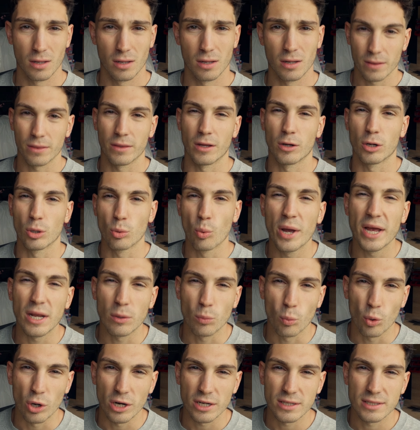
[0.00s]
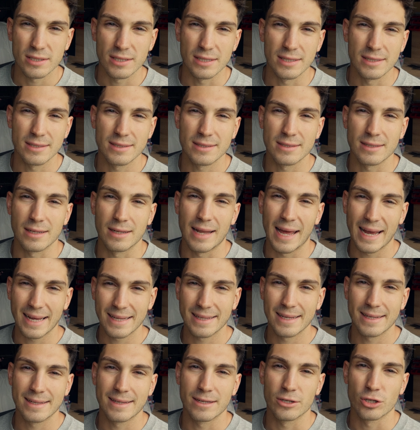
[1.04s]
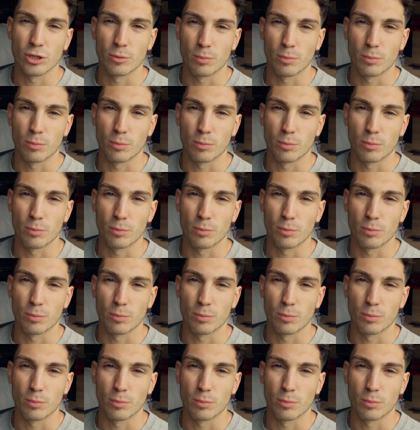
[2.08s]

Now the way it works is lactate in your